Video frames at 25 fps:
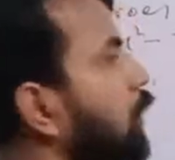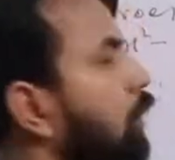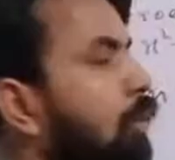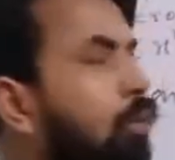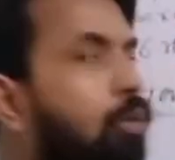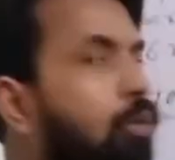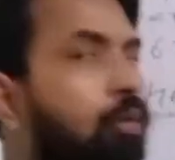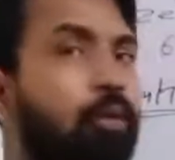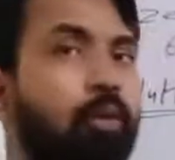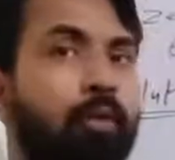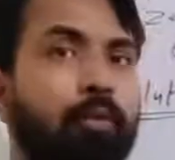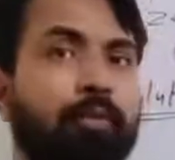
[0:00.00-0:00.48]

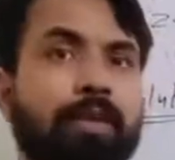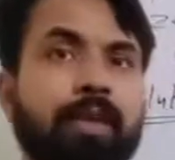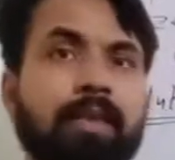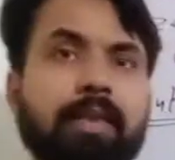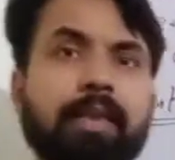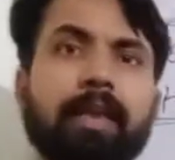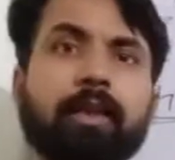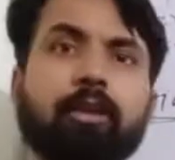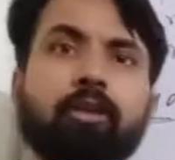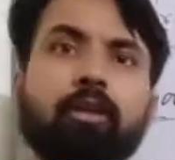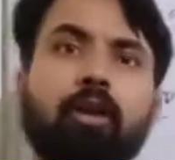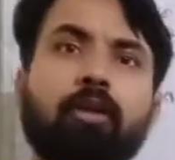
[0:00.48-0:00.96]

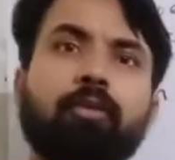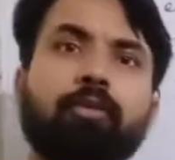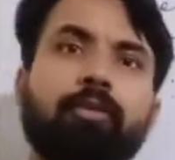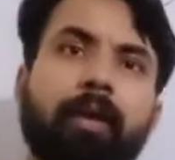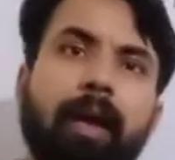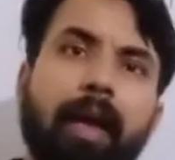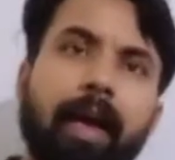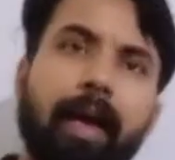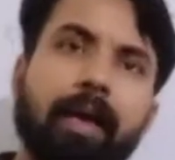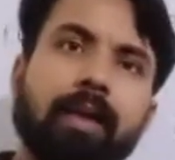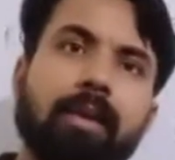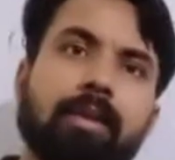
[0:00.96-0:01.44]
Coefficient of
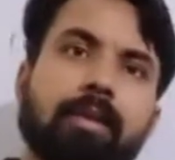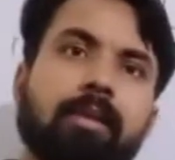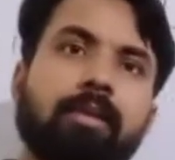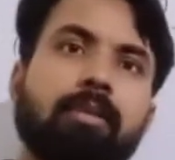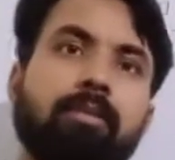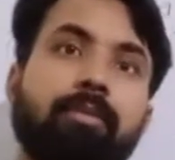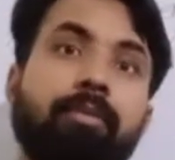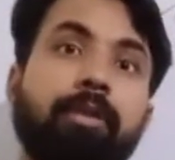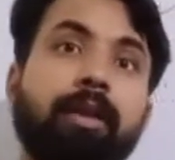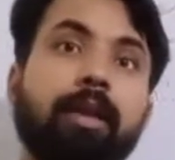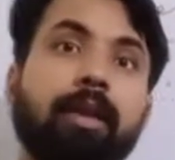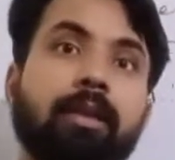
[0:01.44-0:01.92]
x
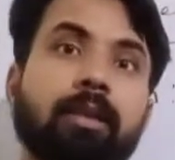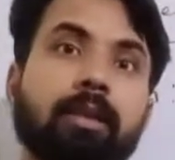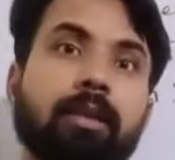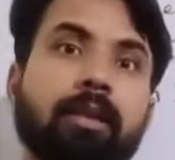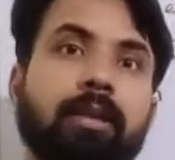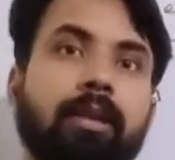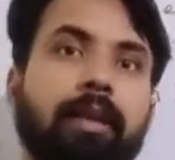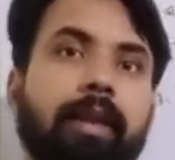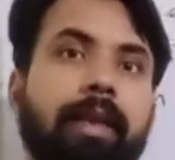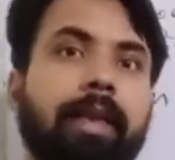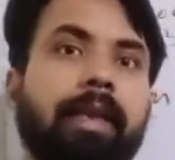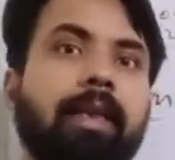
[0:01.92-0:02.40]
where?
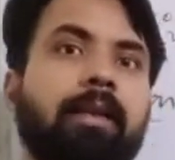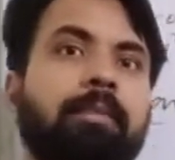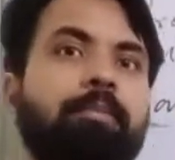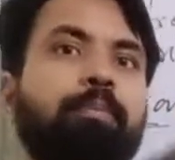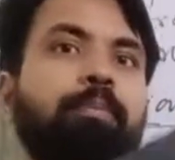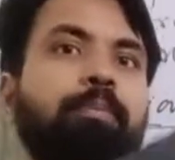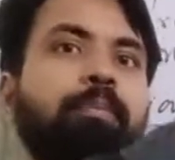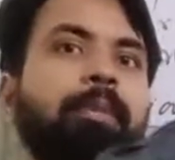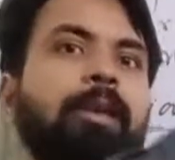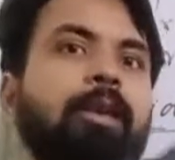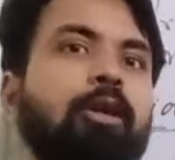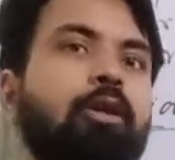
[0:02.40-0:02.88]
In
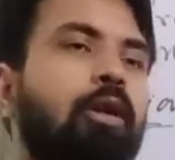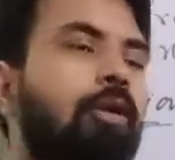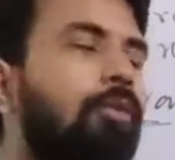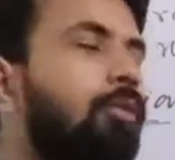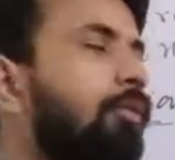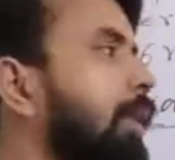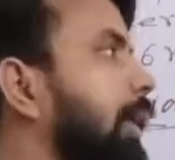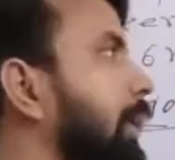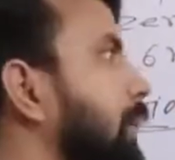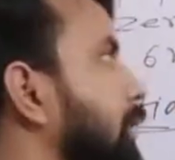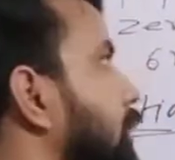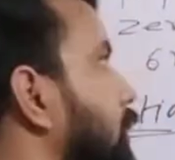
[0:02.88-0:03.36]
p of
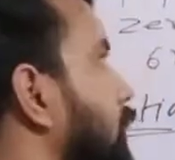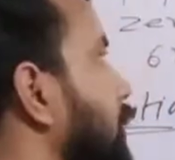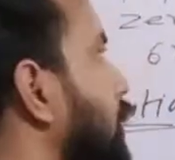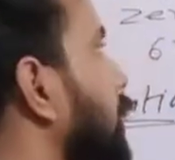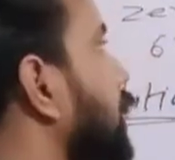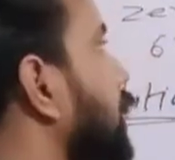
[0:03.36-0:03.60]
x.